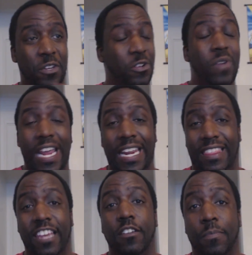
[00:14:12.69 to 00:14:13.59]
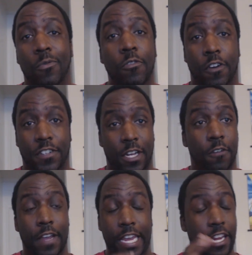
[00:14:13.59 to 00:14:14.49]
would do anything to prove
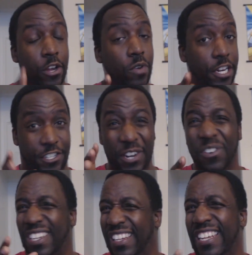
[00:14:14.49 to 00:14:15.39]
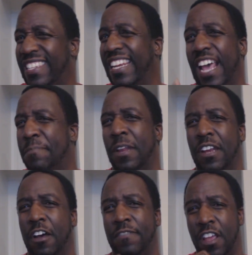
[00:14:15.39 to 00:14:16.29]
herself, and he knew that she was at least adept
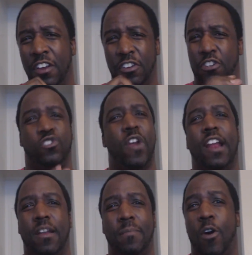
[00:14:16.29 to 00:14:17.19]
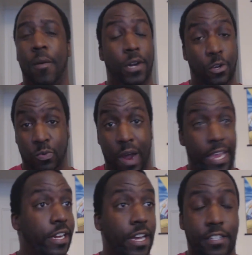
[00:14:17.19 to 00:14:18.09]
enough to distract the Barbados
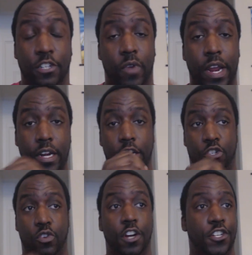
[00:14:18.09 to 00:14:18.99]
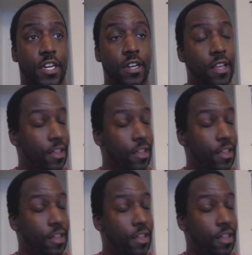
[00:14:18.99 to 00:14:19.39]
while he does his reign of destruction.